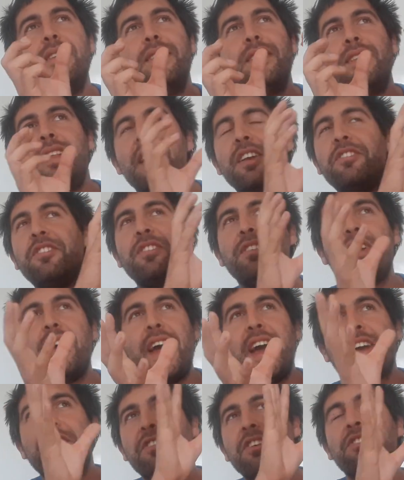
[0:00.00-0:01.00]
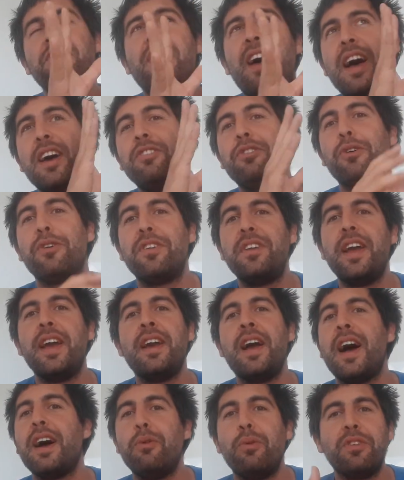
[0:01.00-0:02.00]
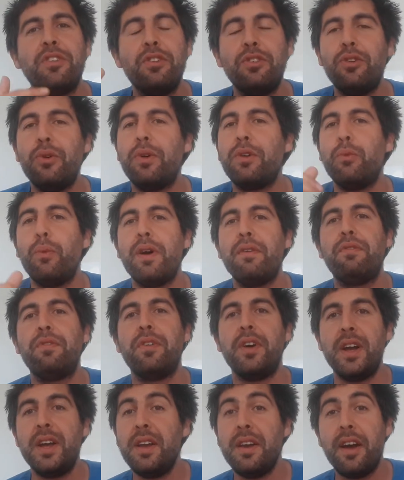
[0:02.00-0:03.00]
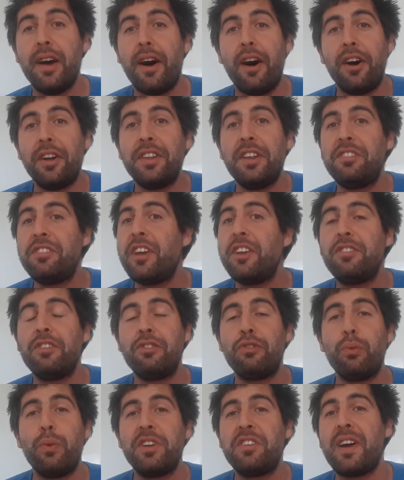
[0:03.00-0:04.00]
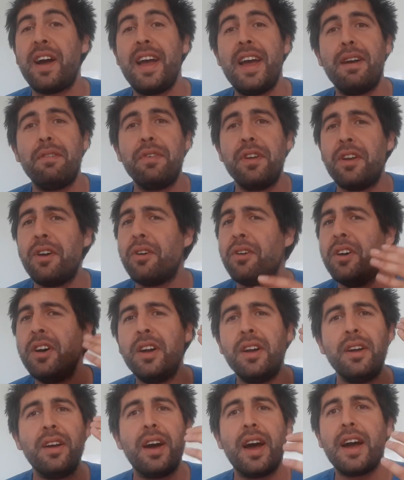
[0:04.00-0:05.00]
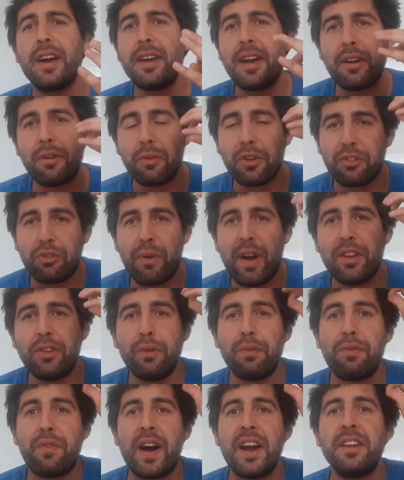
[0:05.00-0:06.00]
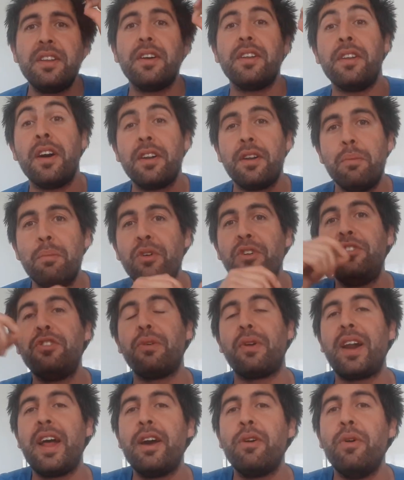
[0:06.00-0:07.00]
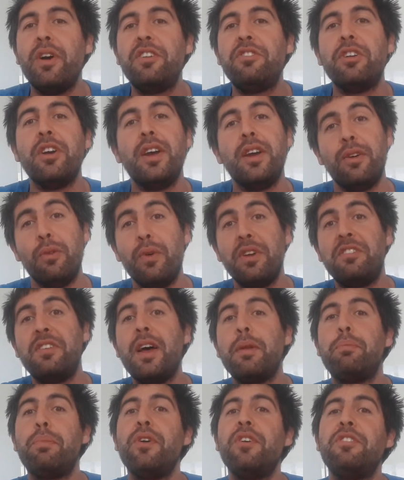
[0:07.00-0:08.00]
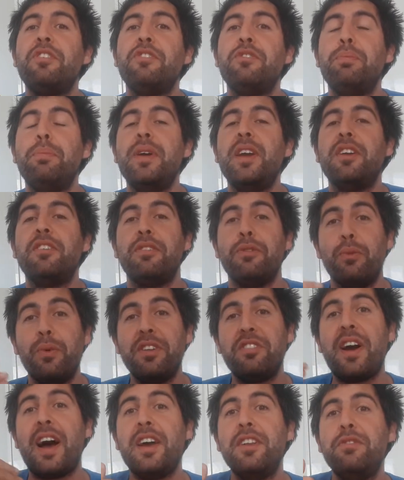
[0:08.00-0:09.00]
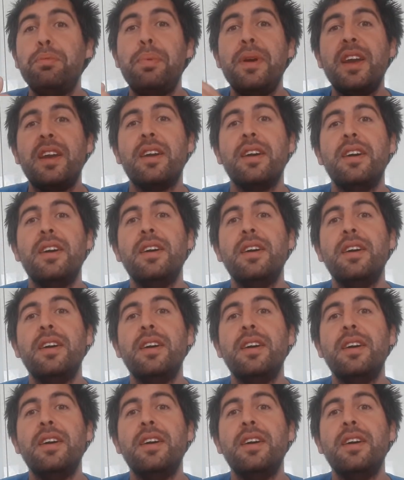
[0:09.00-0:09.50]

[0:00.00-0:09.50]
this exercise or thing, I want to do it with all the sessions which I have, you know. I will try to find another mutual language which that person speaks, which I speak,